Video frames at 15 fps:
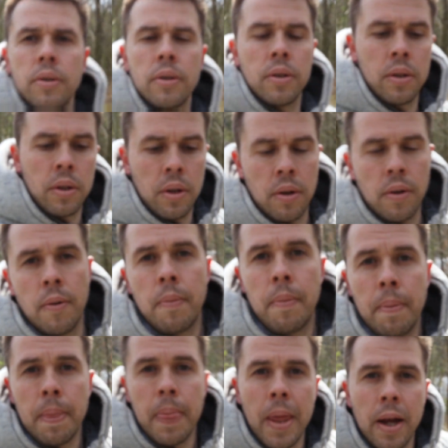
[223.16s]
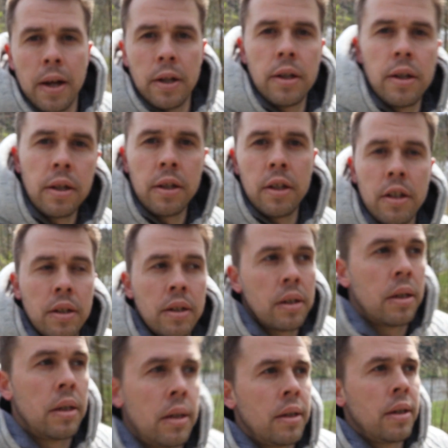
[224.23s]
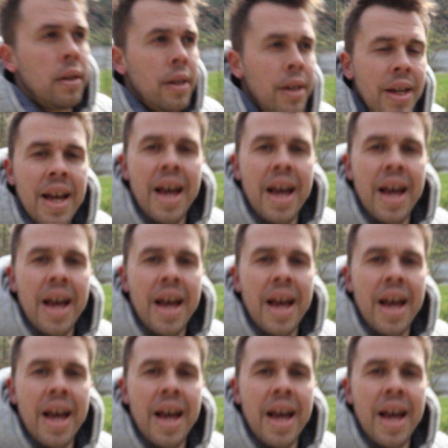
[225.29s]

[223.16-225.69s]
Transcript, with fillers: know if you're in focus. Not doing